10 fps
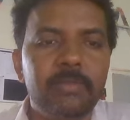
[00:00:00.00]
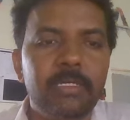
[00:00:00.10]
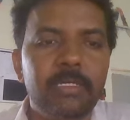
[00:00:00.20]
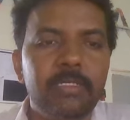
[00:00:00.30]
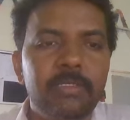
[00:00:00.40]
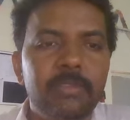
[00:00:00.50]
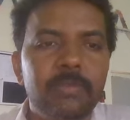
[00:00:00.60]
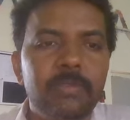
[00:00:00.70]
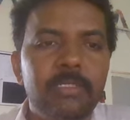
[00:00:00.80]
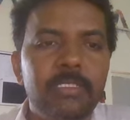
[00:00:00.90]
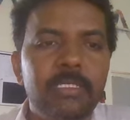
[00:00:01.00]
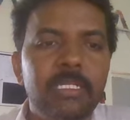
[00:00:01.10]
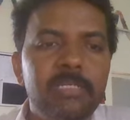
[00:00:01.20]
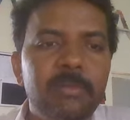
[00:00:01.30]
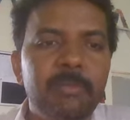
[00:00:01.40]
Okay. So these are the
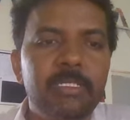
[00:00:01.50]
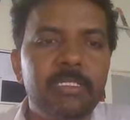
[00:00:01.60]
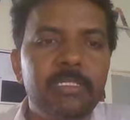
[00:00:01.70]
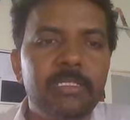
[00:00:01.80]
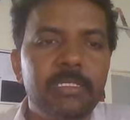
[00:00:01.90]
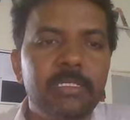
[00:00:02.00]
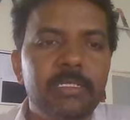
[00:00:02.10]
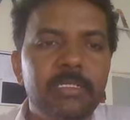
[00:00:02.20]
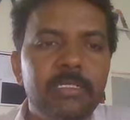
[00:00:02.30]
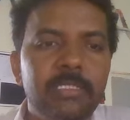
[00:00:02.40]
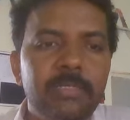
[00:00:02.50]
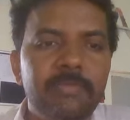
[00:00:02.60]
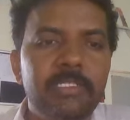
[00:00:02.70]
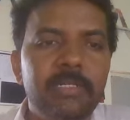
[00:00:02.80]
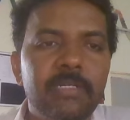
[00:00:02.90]
experiments is
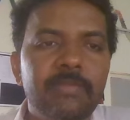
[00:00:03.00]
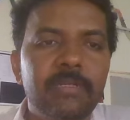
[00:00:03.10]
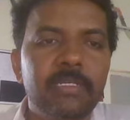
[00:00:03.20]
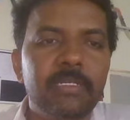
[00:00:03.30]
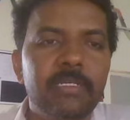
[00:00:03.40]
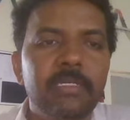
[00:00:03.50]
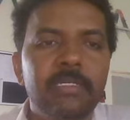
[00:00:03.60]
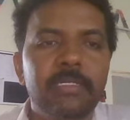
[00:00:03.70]
sufficient for